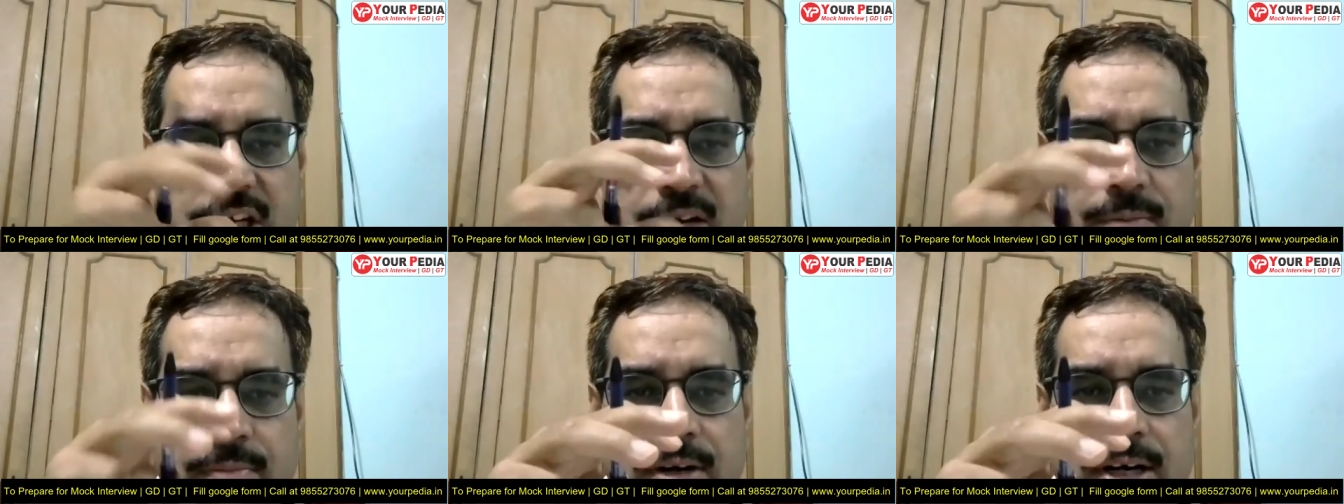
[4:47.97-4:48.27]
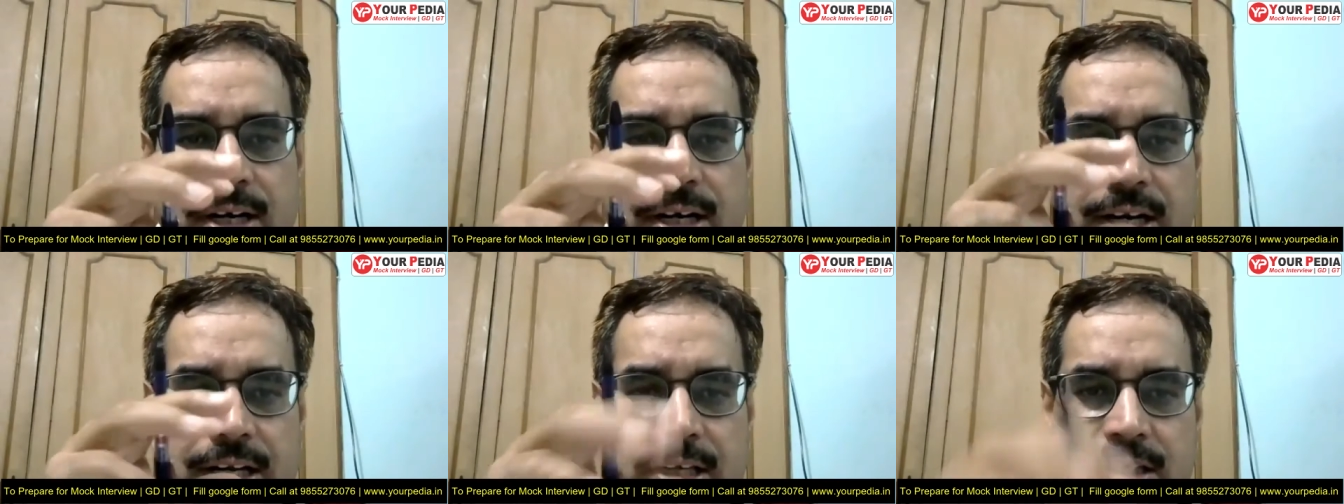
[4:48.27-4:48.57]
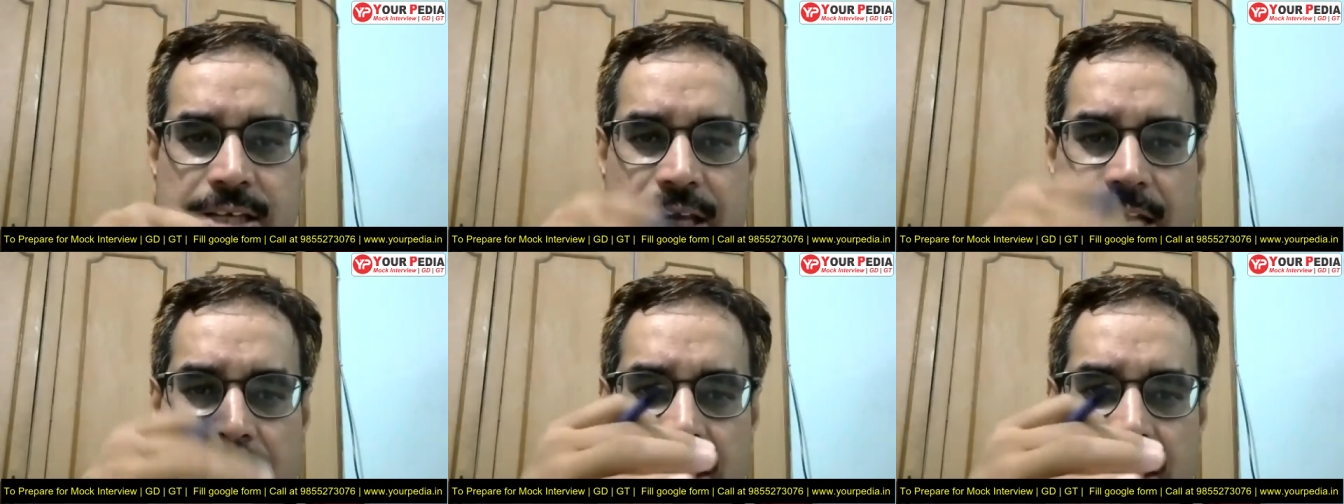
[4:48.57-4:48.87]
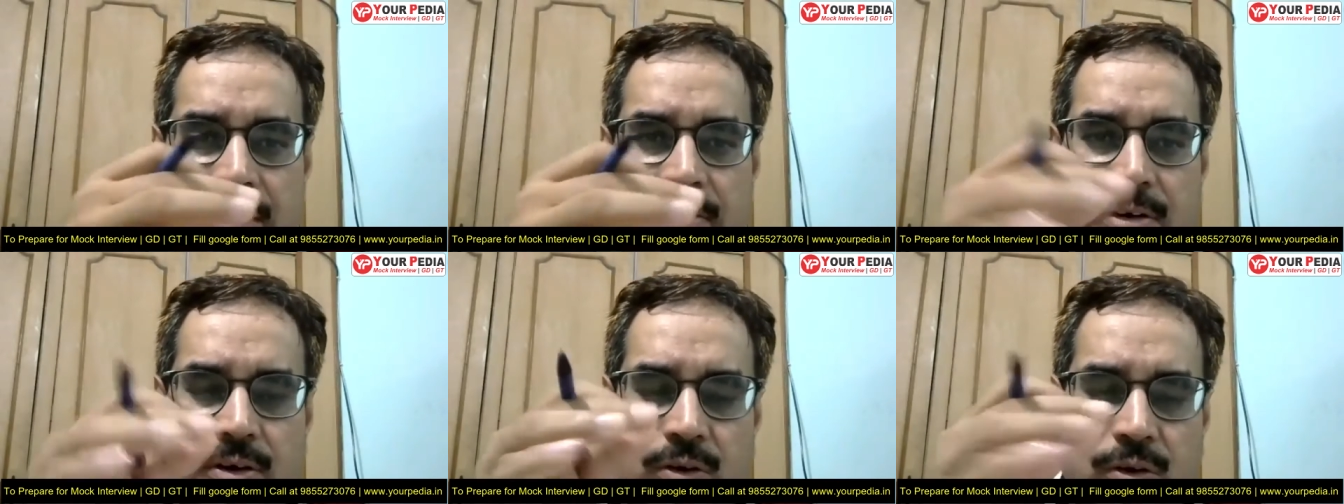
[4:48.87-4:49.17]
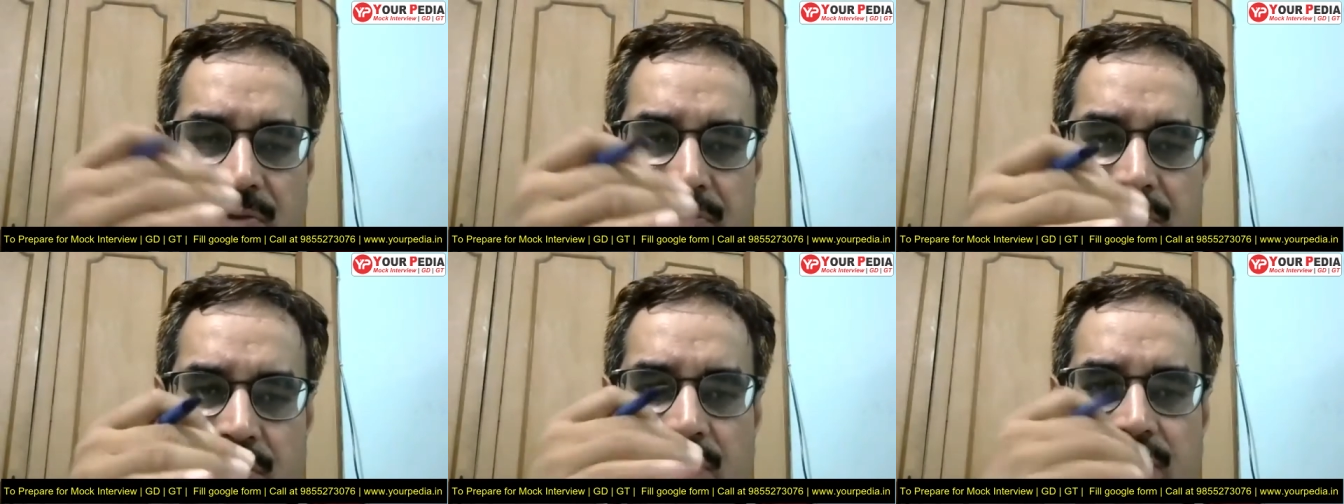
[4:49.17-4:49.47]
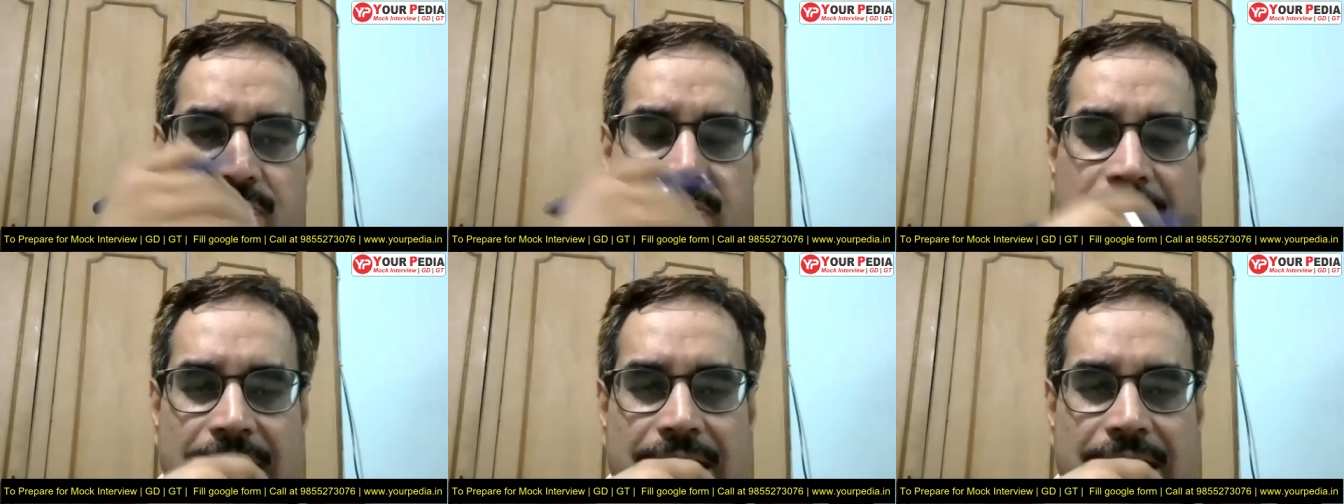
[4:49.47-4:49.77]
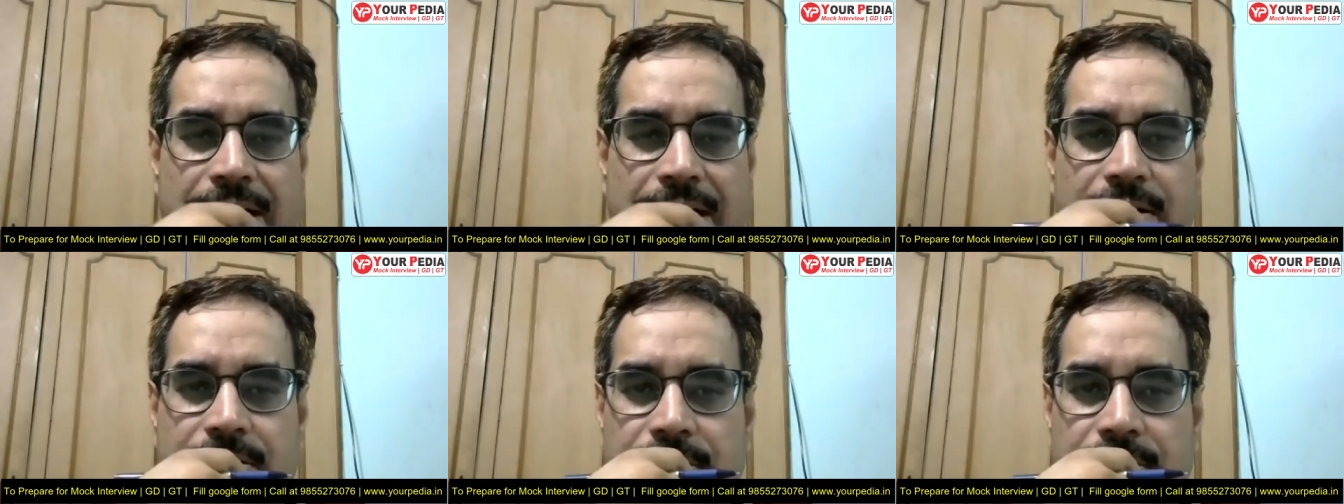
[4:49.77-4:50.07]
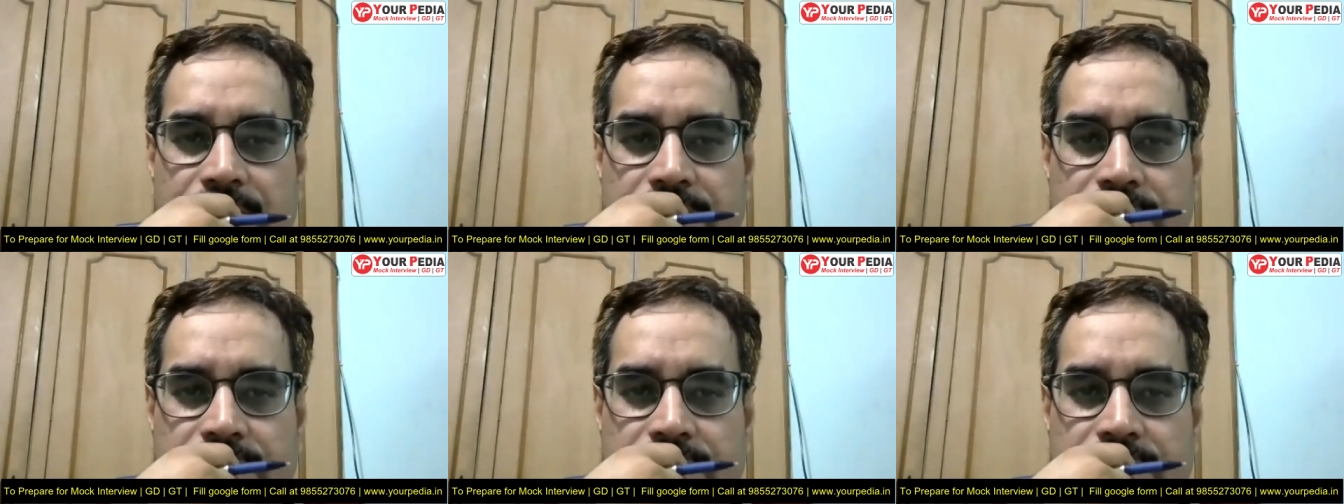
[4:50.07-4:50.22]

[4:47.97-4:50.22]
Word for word: team leader is any one of your friend?